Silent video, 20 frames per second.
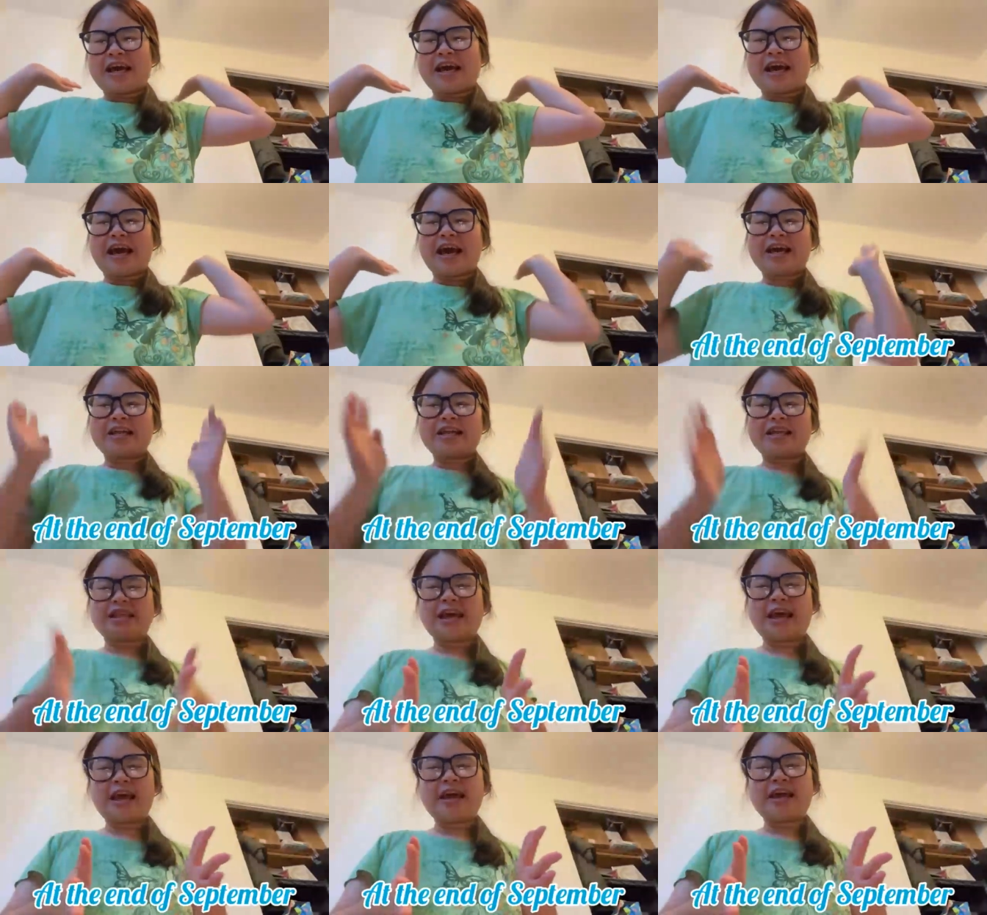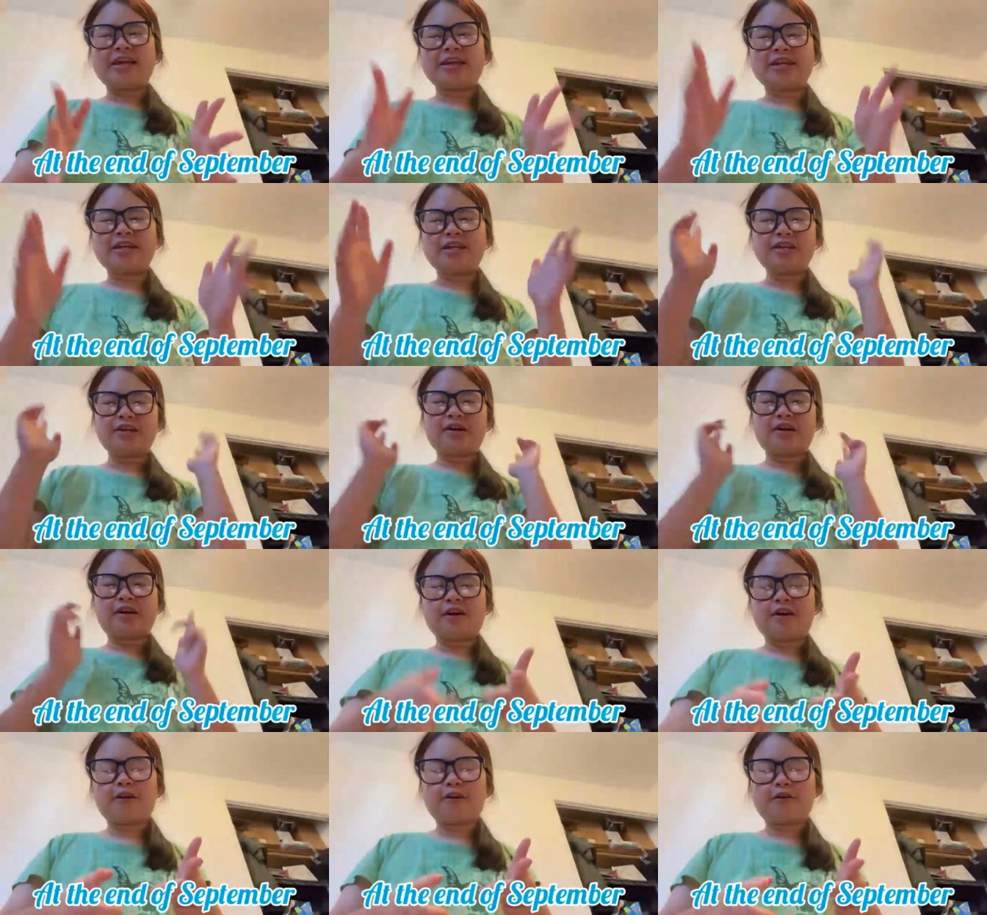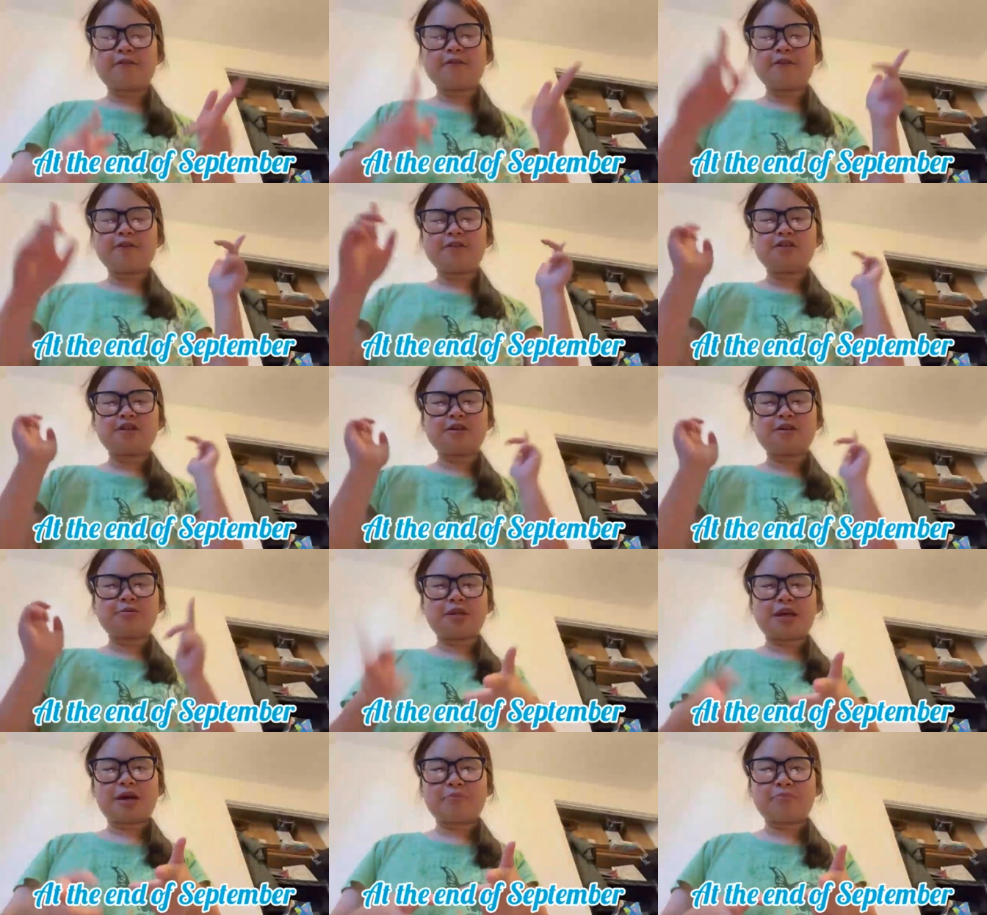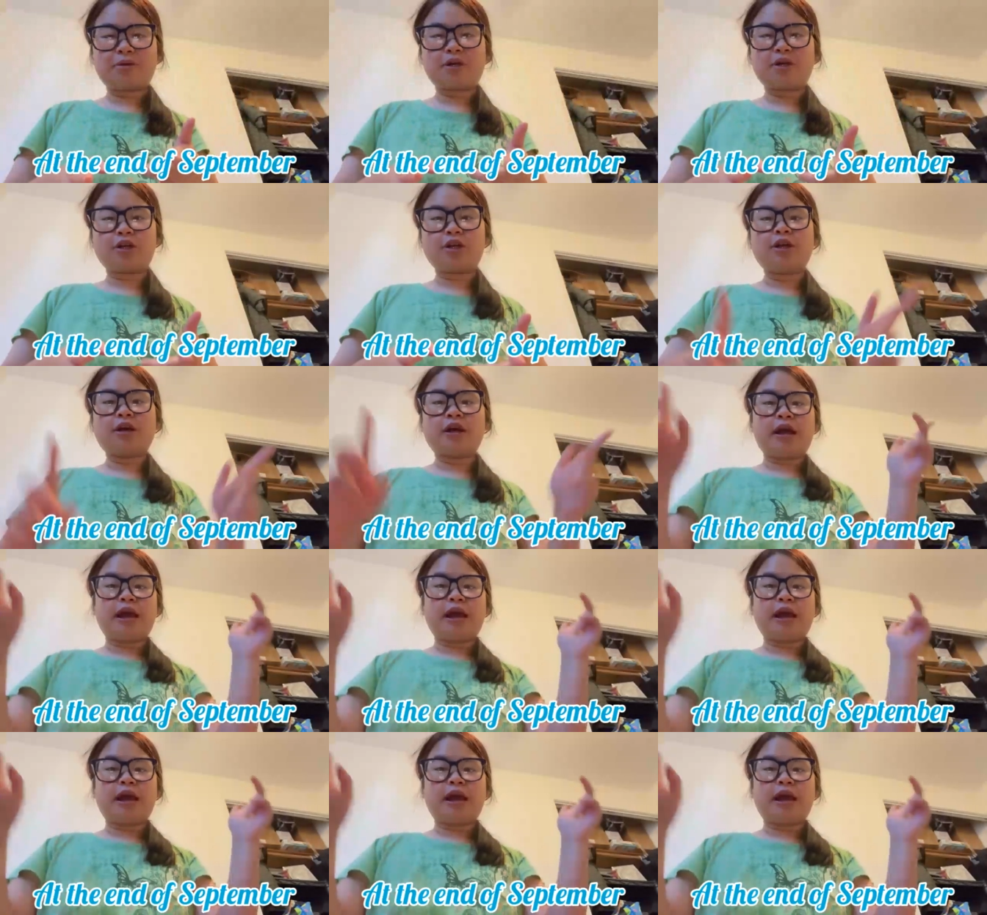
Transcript: at the end of September,